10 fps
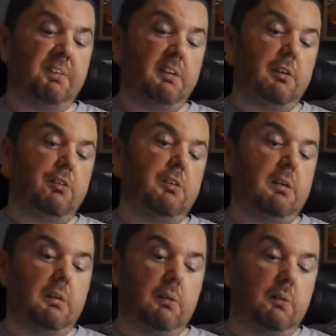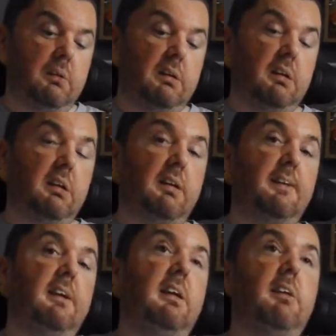So,
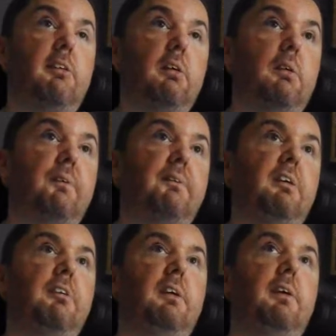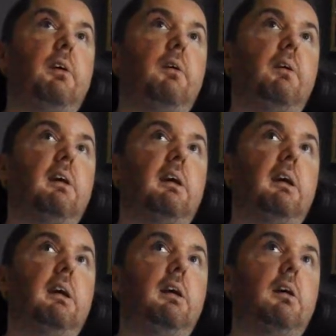these, I imagine in the
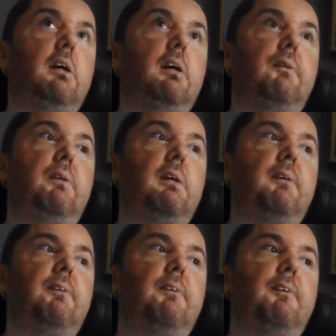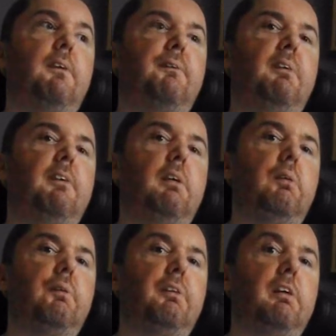UK, we have a biscuit
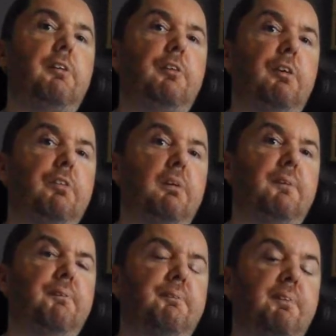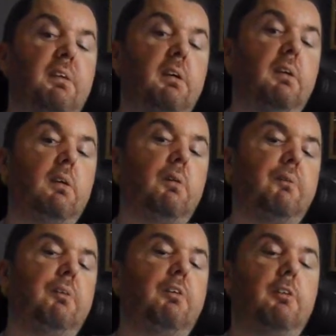called Custard cream,
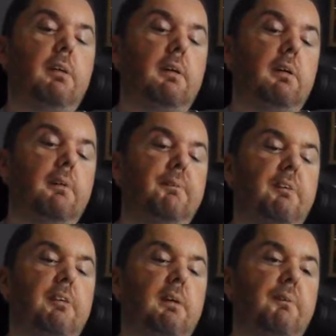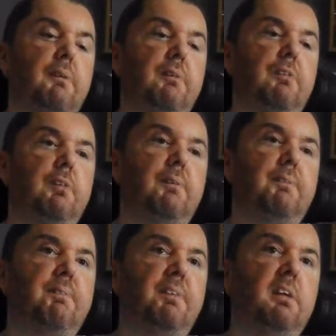which is like a biscuit with some
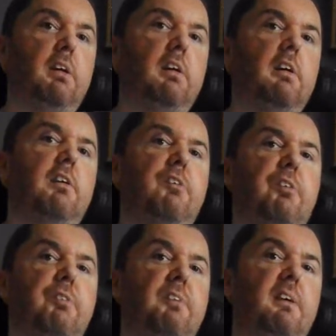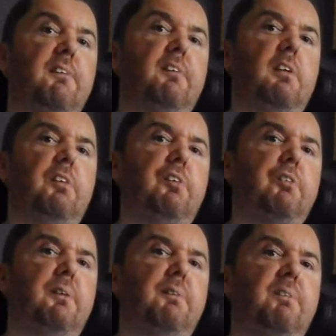custard flavoured
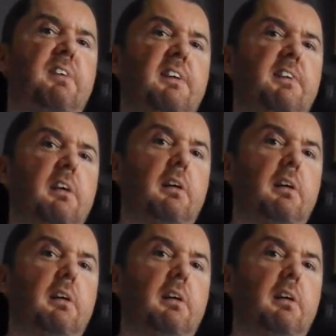cream centre.